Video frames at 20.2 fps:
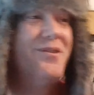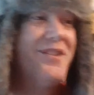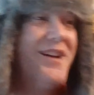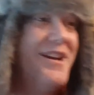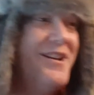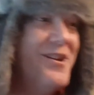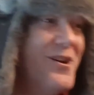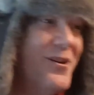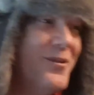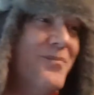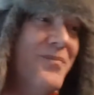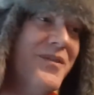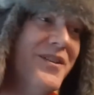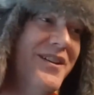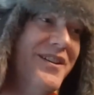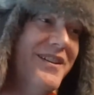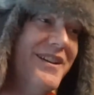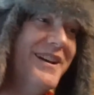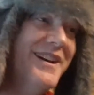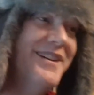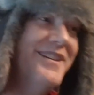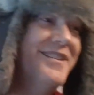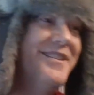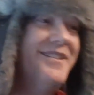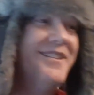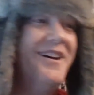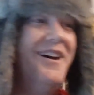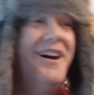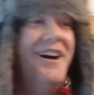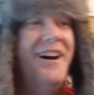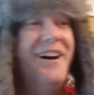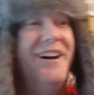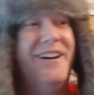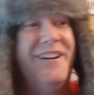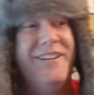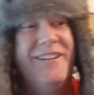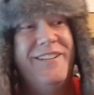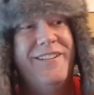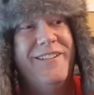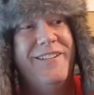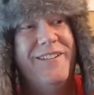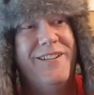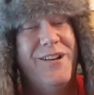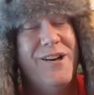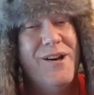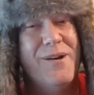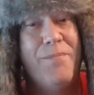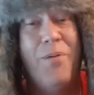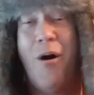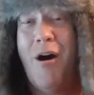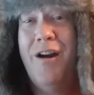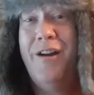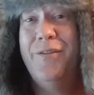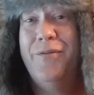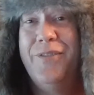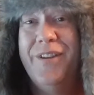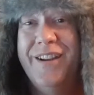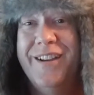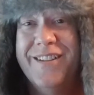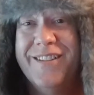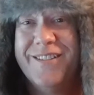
I know is a part of it.